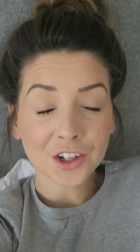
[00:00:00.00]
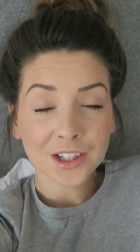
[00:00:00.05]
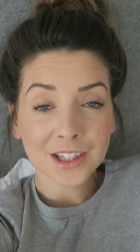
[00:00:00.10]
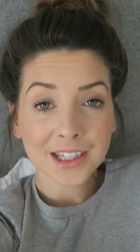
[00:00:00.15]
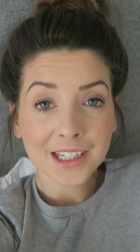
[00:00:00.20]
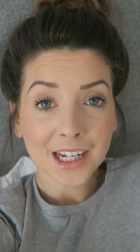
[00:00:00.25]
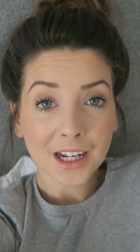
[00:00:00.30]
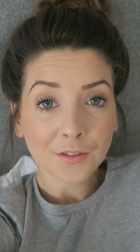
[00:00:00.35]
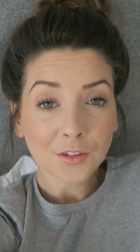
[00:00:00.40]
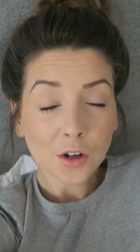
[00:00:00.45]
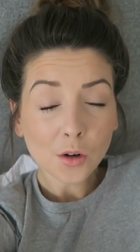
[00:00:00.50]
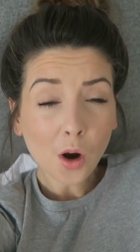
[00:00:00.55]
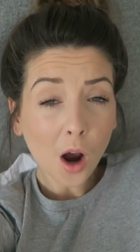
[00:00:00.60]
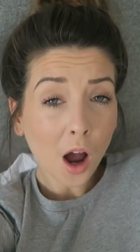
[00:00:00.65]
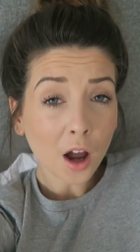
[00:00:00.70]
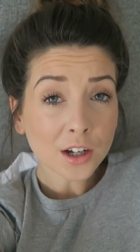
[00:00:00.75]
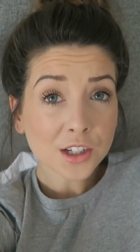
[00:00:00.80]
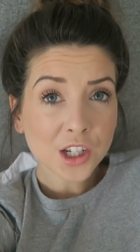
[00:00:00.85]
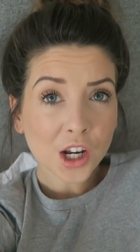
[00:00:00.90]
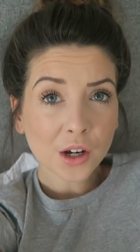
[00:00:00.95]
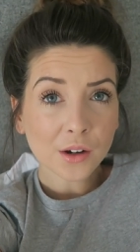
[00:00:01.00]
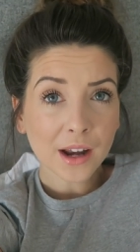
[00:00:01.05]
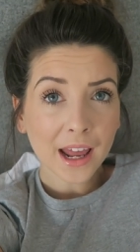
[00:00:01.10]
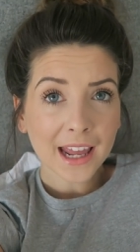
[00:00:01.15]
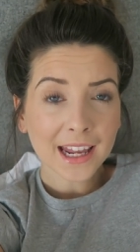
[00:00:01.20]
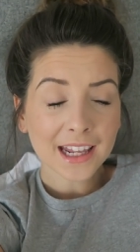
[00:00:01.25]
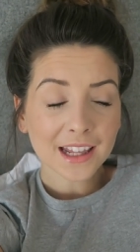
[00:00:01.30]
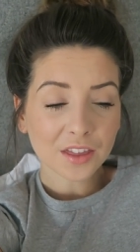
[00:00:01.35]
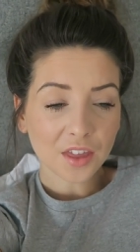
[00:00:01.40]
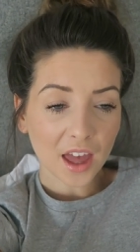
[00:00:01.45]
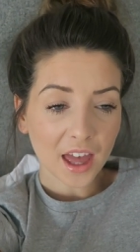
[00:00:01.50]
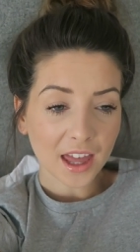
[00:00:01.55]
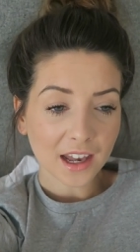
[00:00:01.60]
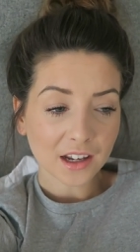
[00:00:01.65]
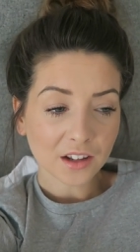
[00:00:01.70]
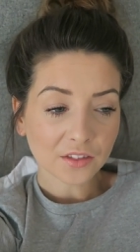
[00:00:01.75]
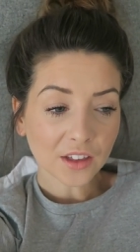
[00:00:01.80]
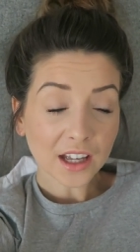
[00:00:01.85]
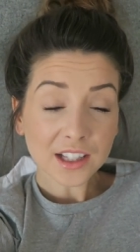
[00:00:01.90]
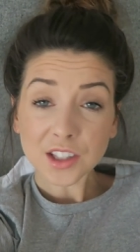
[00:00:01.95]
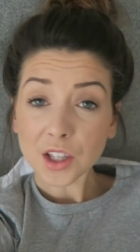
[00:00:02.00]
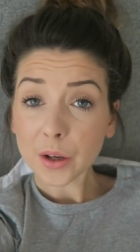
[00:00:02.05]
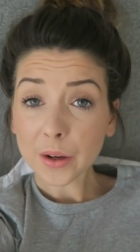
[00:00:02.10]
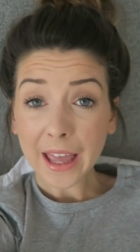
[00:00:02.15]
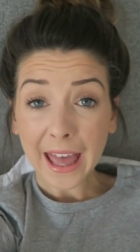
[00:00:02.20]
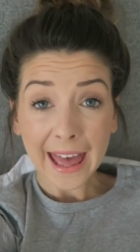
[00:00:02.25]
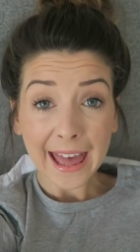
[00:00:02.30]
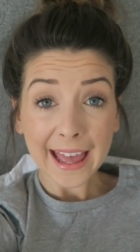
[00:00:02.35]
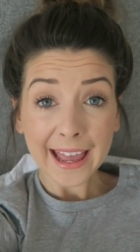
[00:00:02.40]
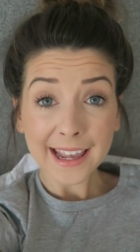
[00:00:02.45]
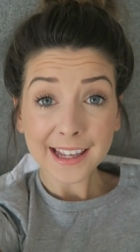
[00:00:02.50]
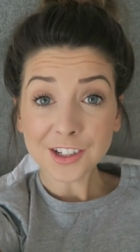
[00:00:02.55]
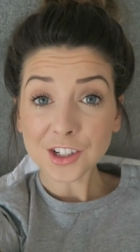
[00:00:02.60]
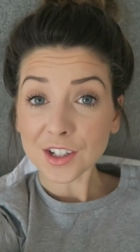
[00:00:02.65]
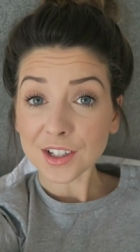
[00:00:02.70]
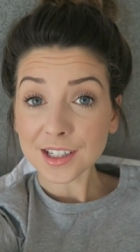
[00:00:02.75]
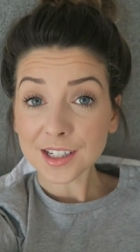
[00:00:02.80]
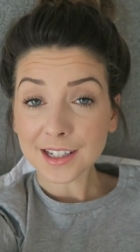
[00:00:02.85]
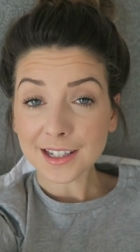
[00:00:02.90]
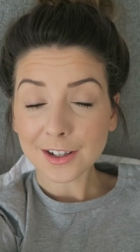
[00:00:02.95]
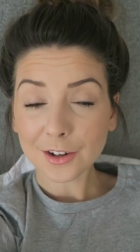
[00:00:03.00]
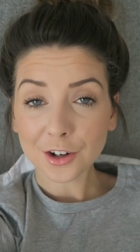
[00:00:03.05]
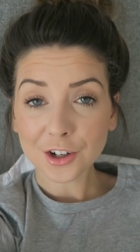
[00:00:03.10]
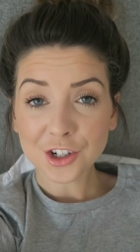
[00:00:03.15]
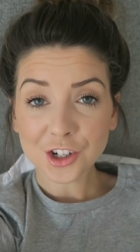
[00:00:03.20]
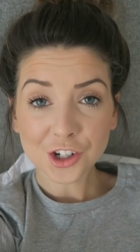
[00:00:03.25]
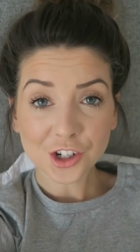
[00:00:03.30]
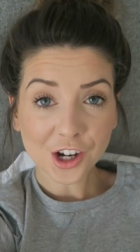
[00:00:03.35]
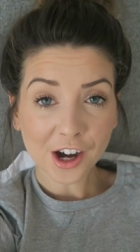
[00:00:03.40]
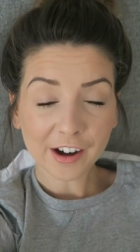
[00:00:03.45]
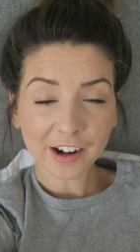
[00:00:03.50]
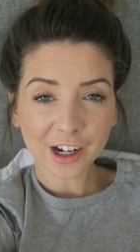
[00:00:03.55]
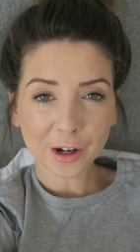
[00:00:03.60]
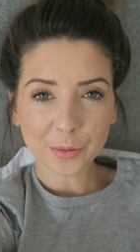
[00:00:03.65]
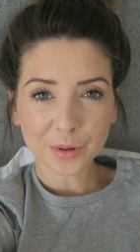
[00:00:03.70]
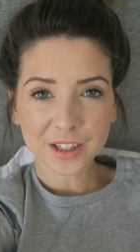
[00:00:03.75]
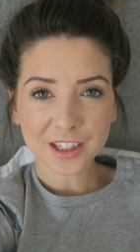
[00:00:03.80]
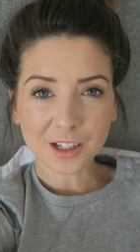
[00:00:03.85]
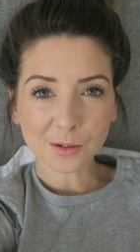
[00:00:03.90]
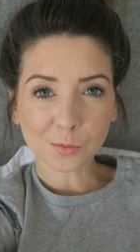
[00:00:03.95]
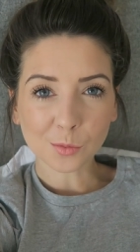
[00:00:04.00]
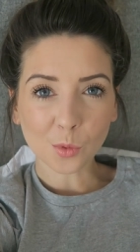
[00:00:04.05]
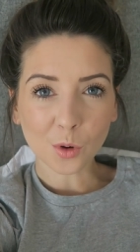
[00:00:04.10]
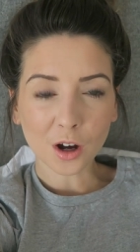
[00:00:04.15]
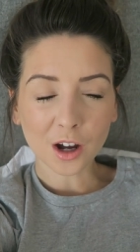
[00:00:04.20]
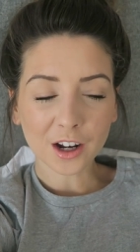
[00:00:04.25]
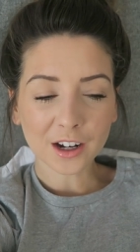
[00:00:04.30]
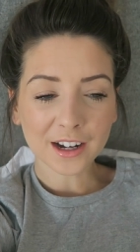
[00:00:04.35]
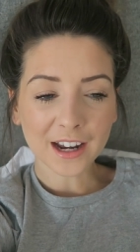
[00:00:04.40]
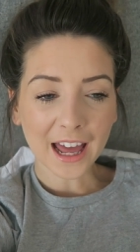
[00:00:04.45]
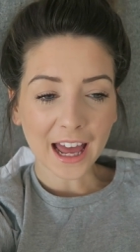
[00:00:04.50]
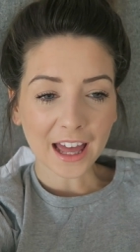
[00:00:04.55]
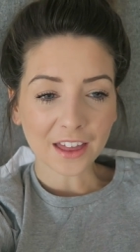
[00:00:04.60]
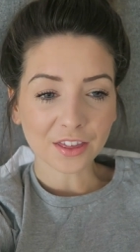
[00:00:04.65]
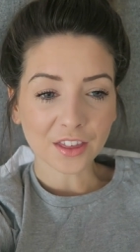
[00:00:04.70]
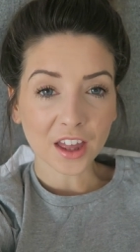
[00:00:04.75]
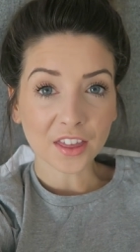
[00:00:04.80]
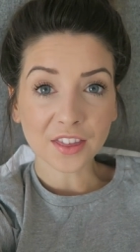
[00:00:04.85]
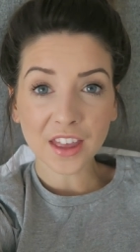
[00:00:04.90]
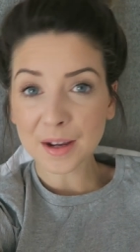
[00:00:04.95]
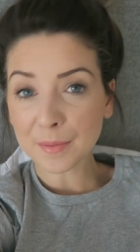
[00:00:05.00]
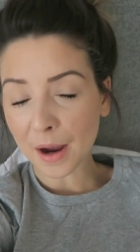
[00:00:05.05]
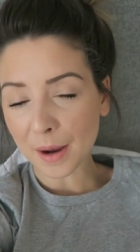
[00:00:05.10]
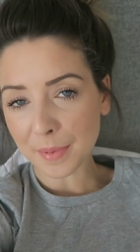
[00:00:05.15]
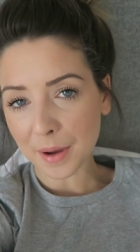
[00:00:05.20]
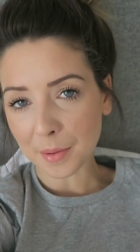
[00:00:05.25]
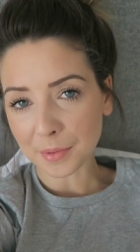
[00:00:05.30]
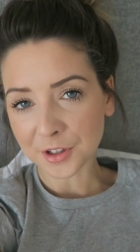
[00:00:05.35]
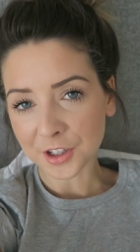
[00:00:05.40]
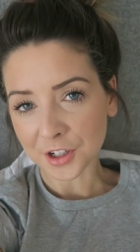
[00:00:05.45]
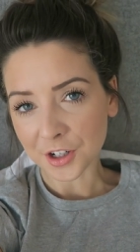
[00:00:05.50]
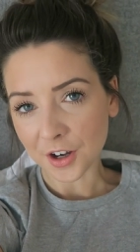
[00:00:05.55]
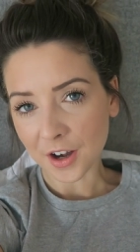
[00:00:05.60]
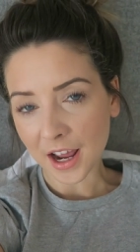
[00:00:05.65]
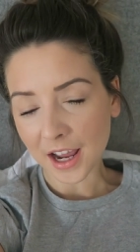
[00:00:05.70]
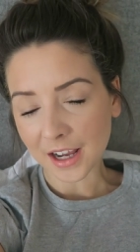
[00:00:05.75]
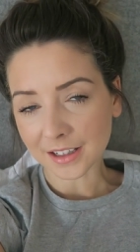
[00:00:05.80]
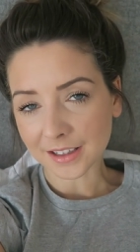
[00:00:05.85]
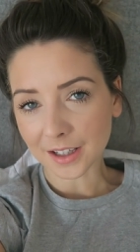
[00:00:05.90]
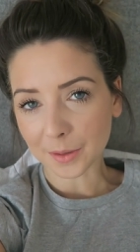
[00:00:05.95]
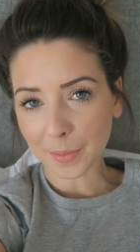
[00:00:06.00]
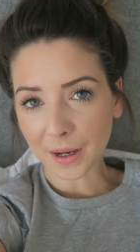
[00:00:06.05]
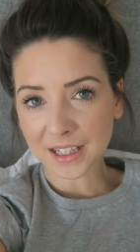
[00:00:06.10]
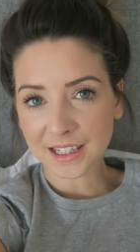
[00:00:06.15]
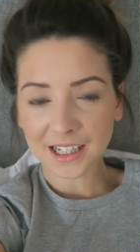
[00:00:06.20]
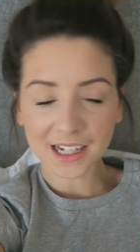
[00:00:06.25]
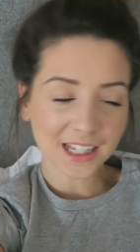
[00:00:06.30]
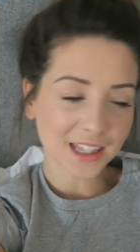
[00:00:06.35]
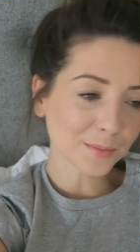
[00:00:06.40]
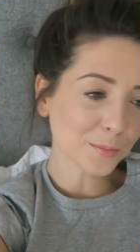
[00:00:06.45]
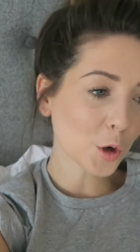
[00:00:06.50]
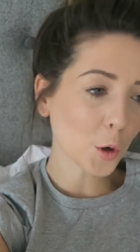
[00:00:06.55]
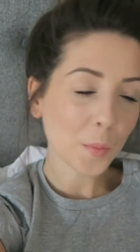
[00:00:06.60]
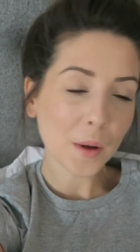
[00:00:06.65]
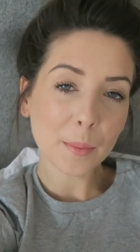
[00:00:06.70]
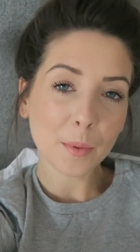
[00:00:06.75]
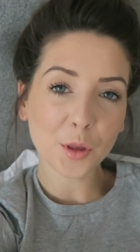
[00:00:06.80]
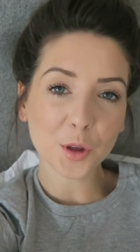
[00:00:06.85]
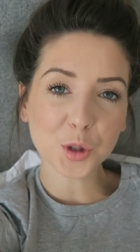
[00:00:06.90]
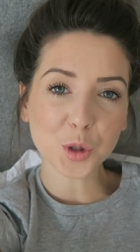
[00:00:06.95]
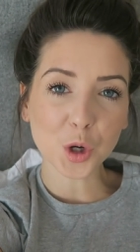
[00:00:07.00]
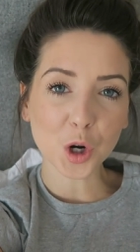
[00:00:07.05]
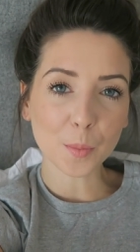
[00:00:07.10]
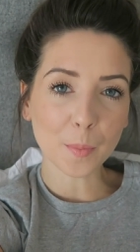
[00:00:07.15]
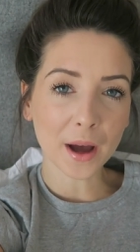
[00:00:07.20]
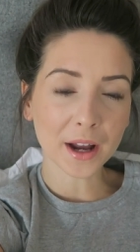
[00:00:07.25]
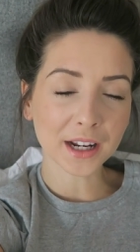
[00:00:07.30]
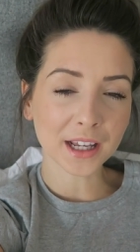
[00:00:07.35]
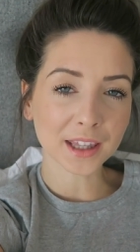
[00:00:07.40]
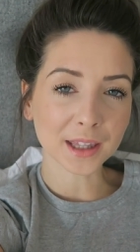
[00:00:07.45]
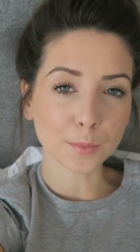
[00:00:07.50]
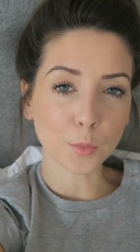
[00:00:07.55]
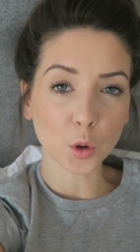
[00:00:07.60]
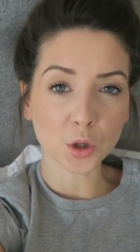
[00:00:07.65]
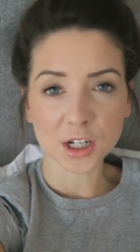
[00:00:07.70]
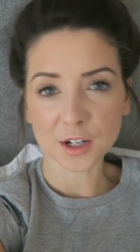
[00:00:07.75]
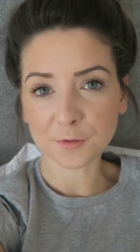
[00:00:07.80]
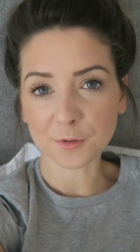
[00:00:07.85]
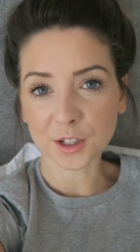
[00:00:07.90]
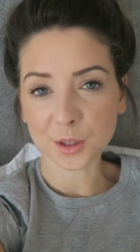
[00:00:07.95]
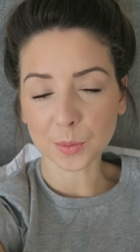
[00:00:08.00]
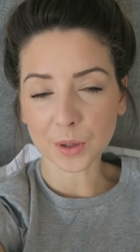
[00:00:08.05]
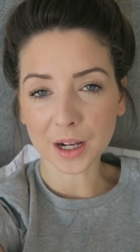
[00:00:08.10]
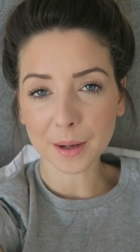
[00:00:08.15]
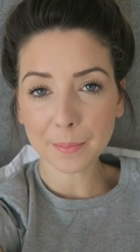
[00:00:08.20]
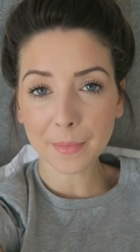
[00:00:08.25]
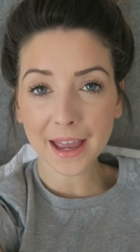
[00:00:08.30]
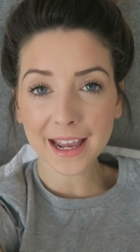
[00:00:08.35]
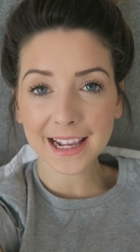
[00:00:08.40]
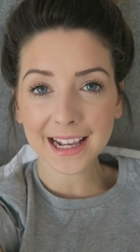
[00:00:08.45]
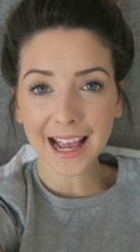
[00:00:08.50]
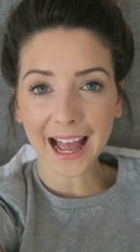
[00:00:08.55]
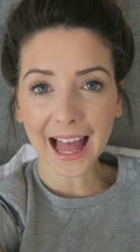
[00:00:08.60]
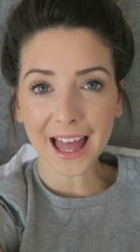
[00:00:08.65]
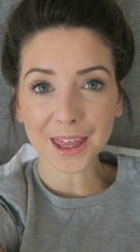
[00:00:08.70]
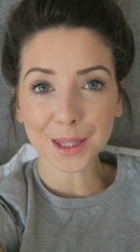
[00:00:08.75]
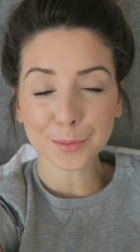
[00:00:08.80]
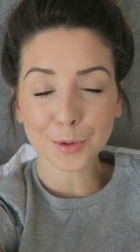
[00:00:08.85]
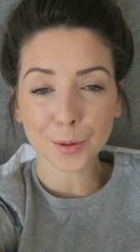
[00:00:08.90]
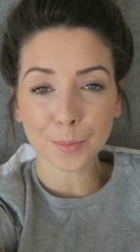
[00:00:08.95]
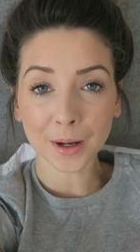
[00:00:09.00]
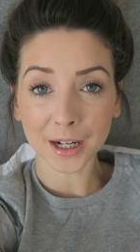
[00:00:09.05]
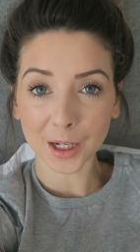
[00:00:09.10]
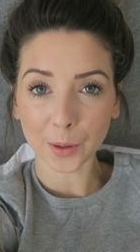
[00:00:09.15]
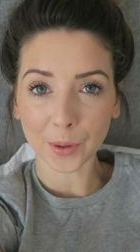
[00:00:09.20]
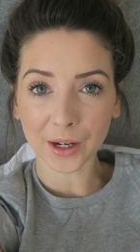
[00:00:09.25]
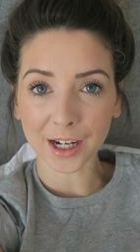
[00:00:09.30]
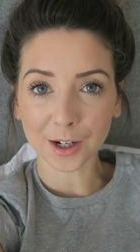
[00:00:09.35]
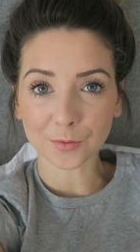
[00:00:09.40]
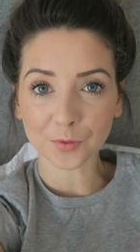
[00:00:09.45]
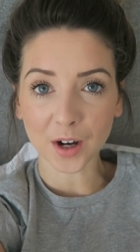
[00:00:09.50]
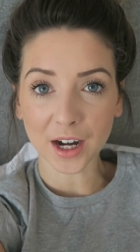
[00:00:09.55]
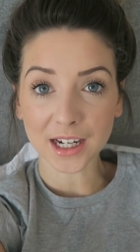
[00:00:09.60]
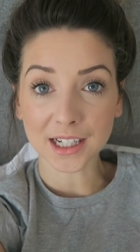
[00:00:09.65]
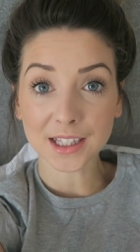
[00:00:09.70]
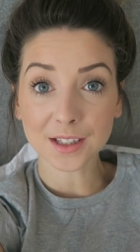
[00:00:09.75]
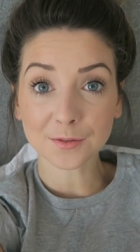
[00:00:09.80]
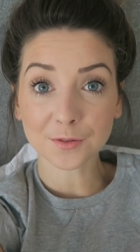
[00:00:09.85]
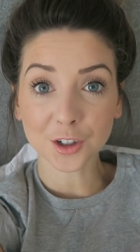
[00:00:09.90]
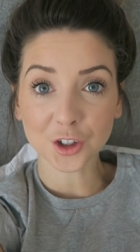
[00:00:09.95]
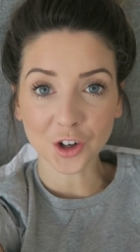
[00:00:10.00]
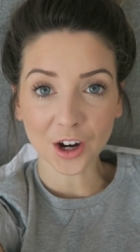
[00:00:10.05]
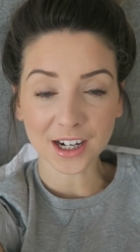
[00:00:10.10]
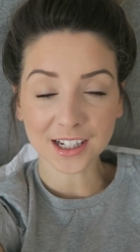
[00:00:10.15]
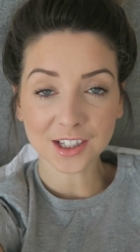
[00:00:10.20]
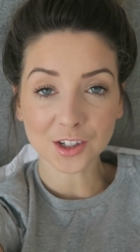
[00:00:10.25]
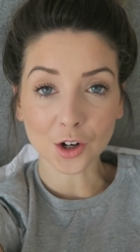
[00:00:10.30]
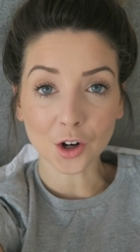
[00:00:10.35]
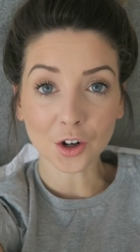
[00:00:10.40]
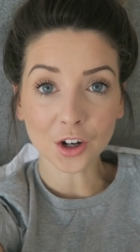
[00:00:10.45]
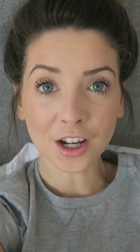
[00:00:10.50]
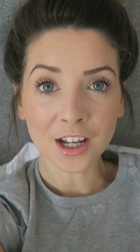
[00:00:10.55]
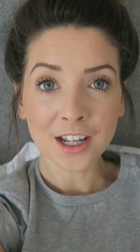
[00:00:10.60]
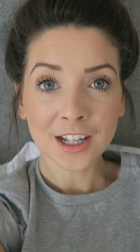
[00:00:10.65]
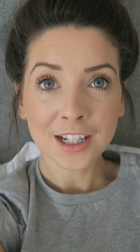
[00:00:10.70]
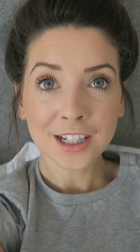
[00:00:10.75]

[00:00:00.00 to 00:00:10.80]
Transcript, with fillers: just if you can't donate, then that's okay. Just as long as you're sharing it with someone and then they might be able to donate. So basically the more people that talk about it, the more difference we can make and the more money we can raise for Trekstock.